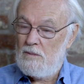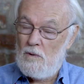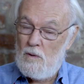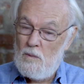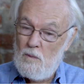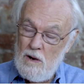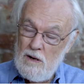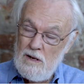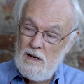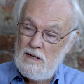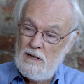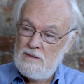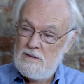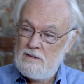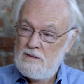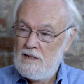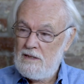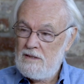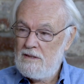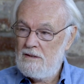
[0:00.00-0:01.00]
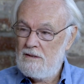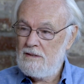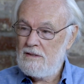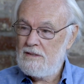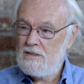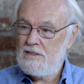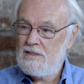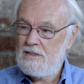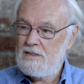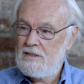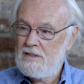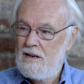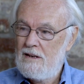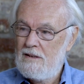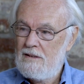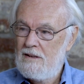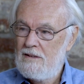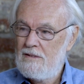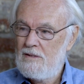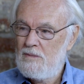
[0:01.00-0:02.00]
well, what kinds of technologies are
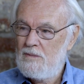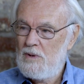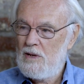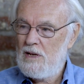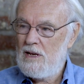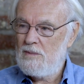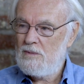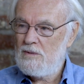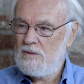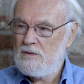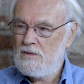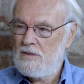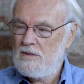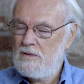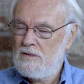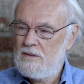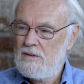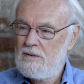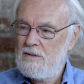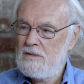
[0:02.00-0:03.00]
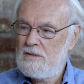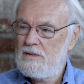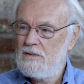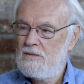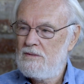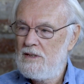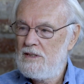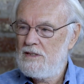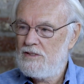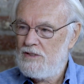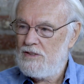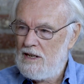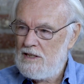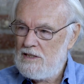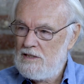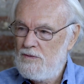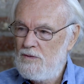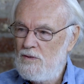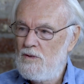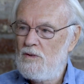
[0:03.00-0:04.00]
going to be able to really
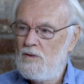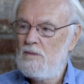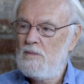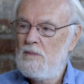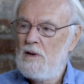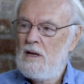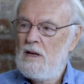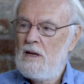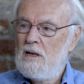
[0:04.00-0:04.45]
transform